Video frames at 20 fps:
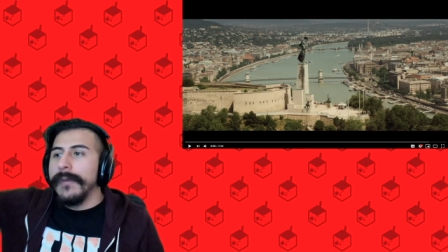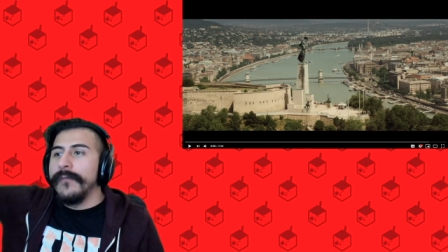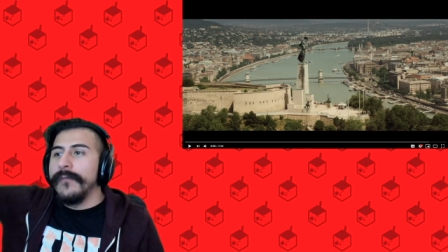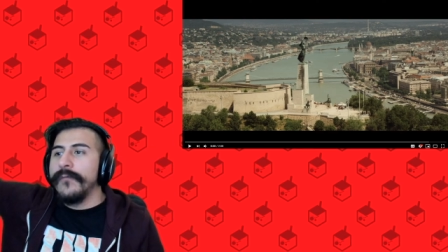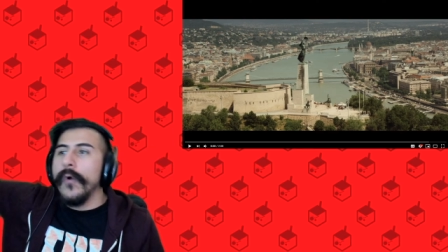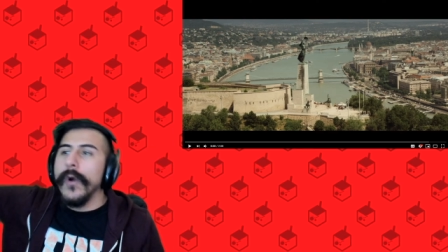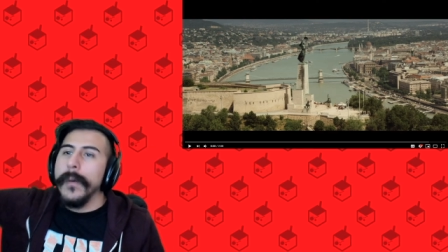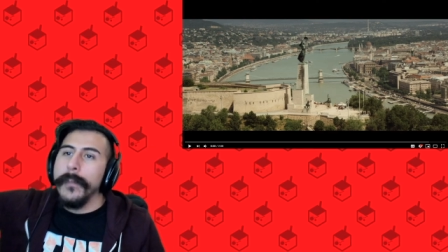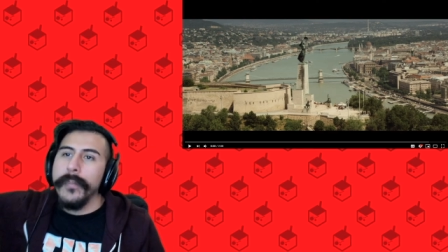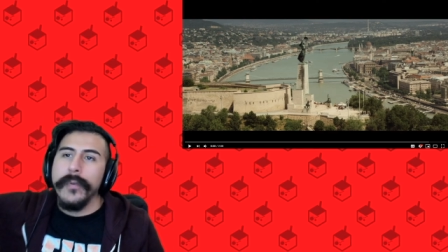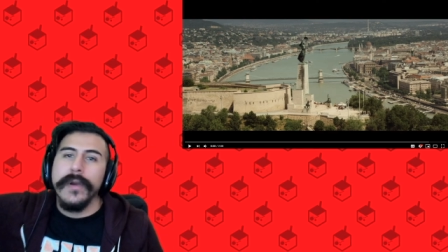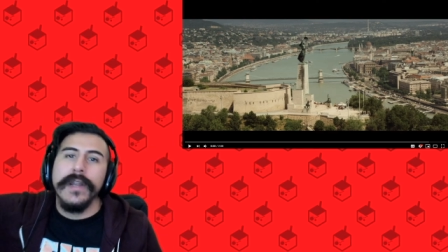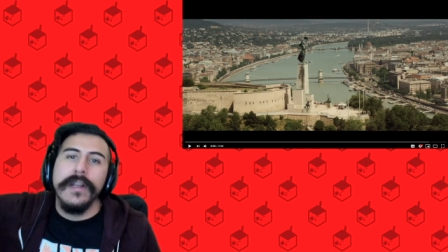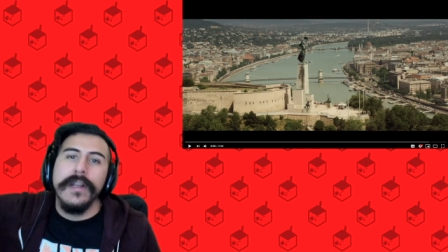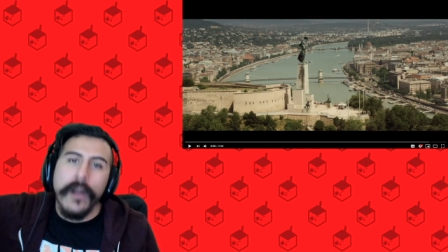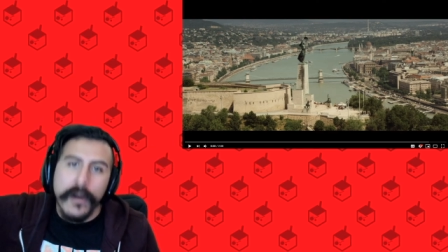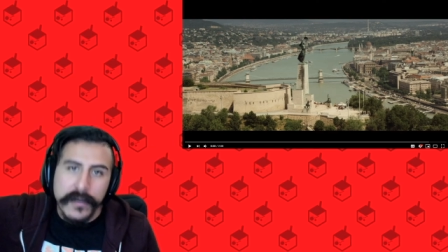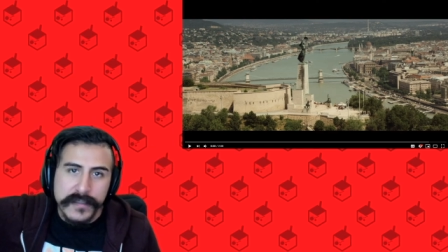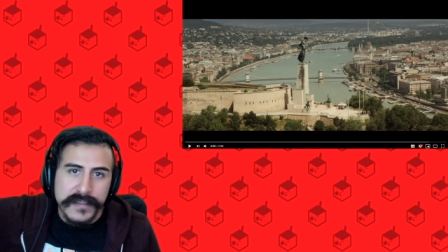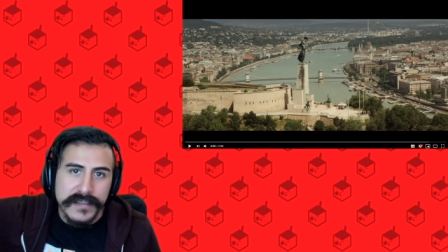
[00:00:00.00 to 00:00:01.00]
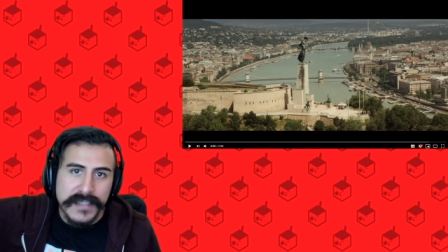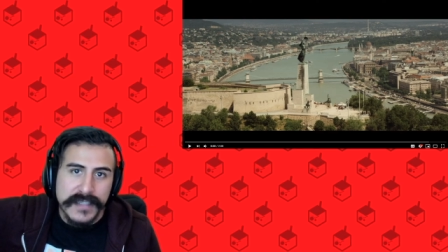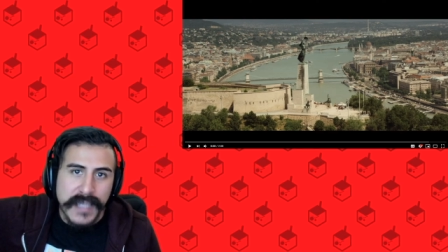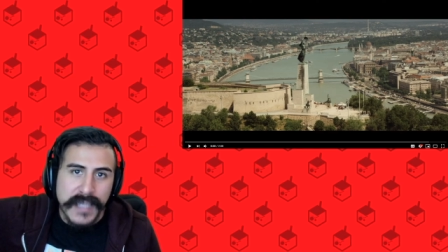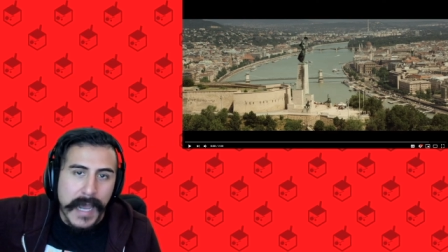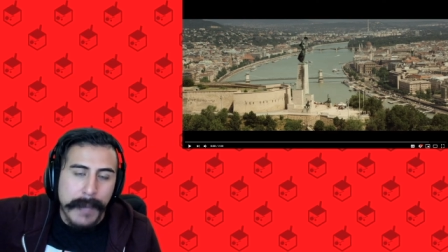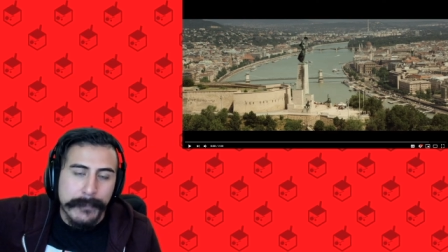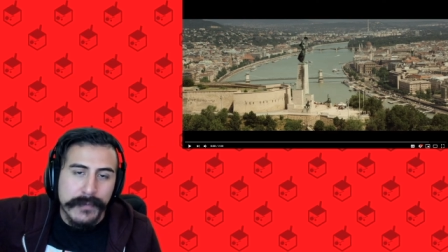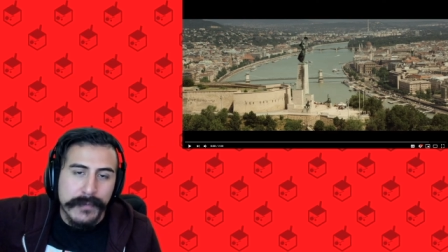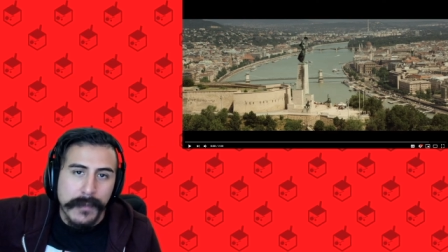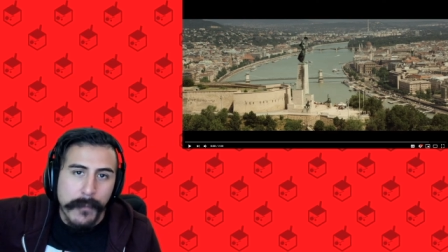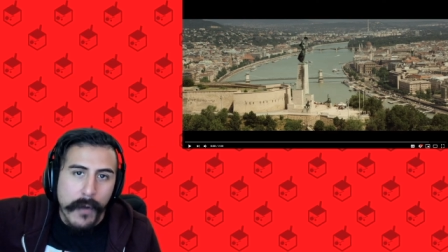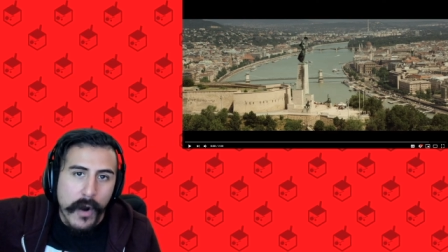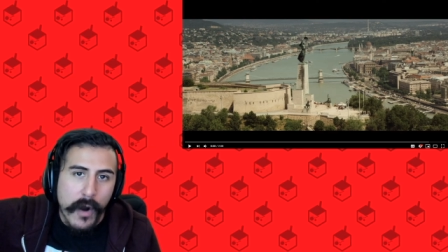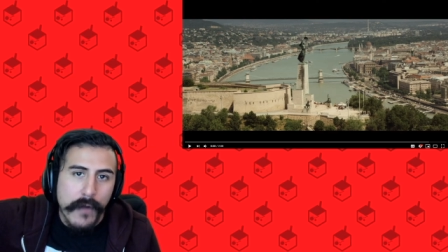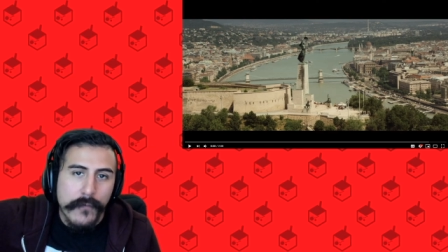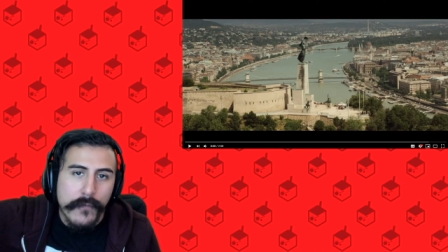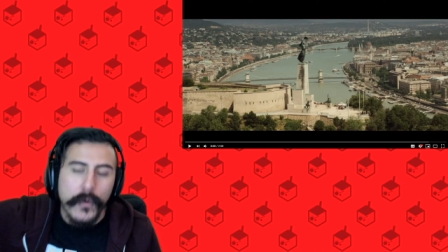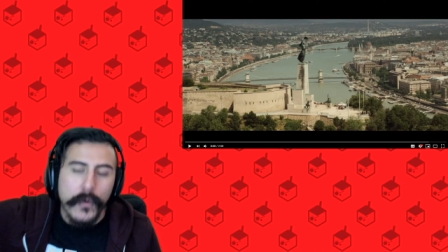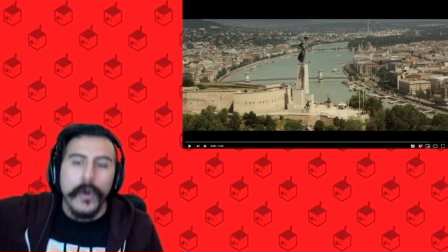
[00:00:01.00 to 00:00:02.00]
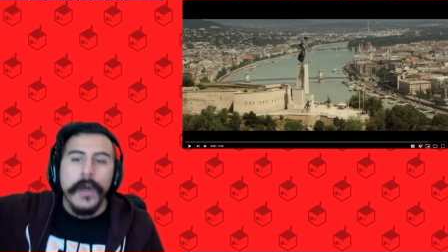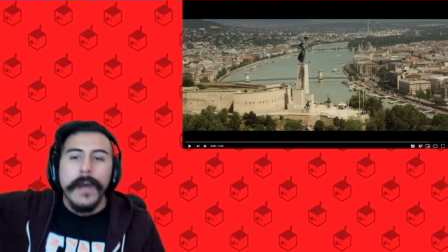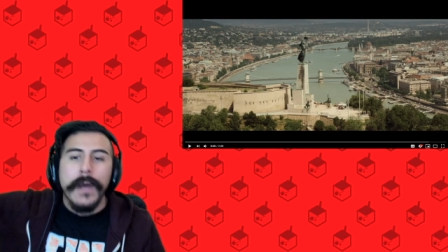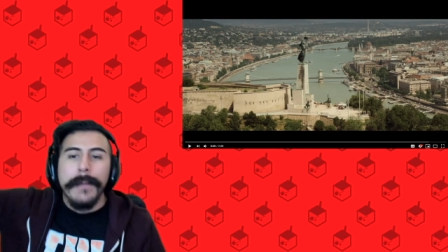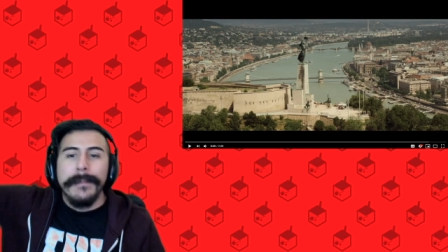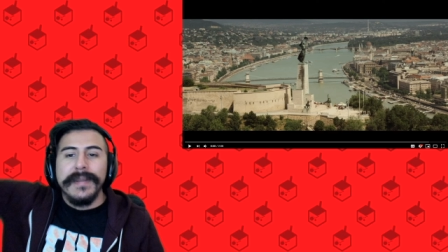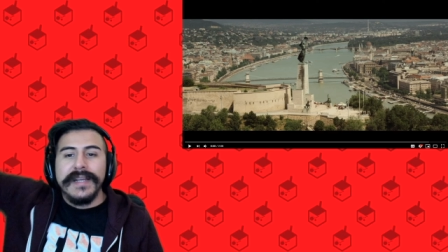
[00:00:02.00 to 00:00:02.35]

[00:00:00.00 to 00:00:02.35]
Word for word: before Brie Larson's Captain Marvel,